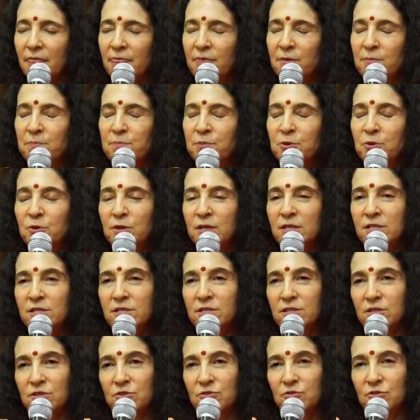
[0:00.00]

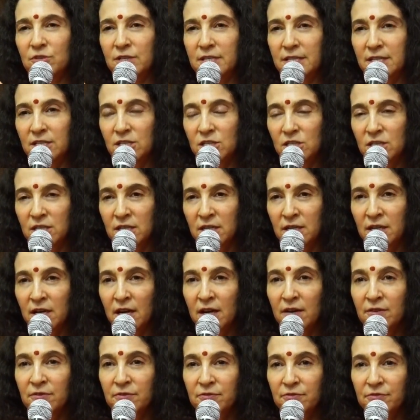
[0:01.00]
Buddhist tradition
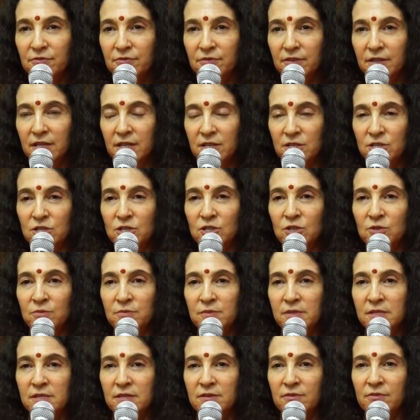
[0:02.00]
enough in
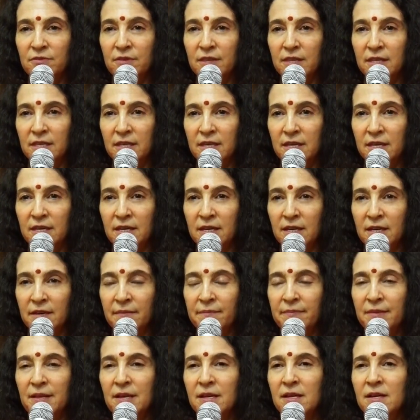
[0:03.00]
terms of the
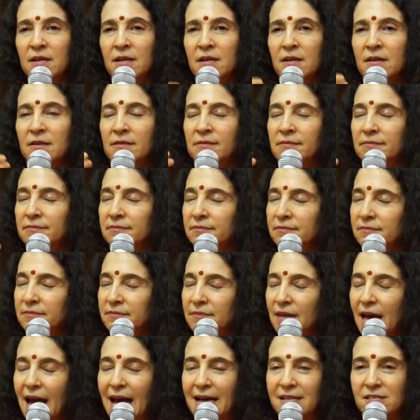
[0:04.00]

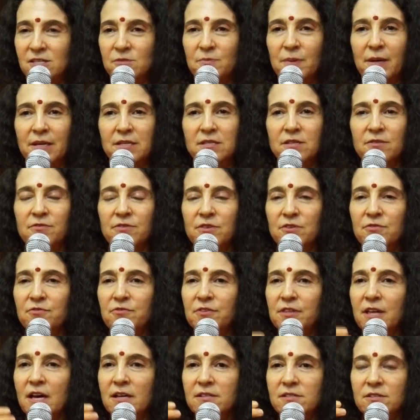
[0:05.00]
aspects of the
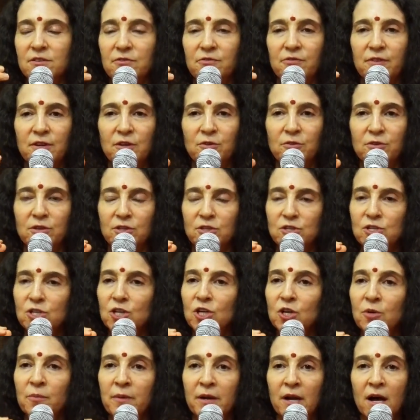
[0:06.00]
philosophy or the
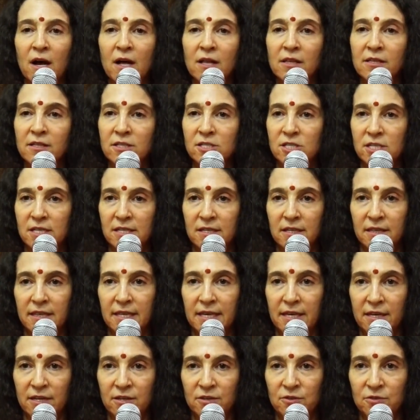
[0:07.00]
terminology that they
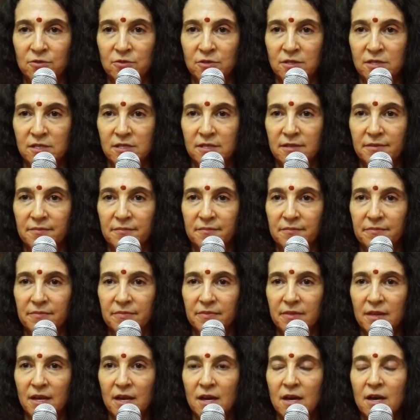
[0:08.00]
use.
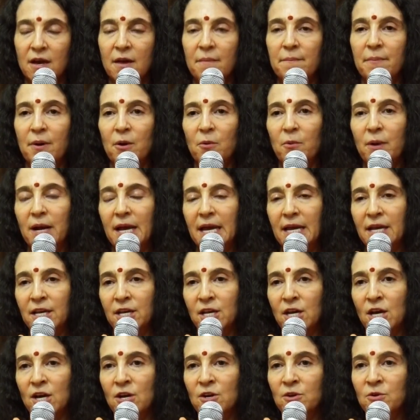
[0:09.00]
But what I
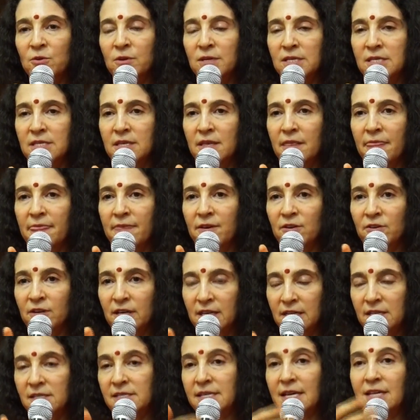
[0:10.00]
know is that there
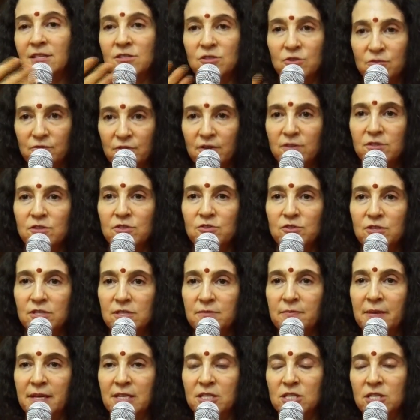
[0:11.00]
is, as you've also
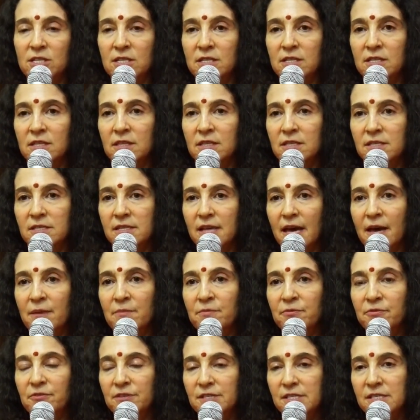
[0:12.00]
just mentioned, this
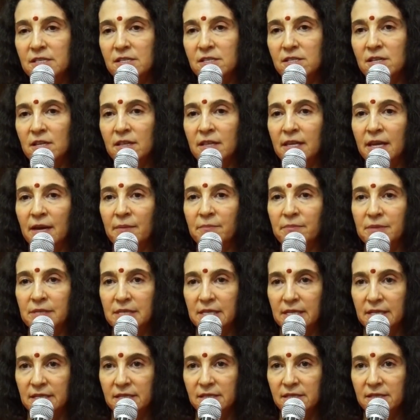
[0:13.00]
emphasis on the
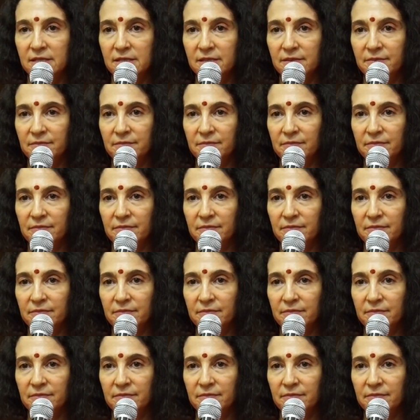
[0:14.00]
emptiness.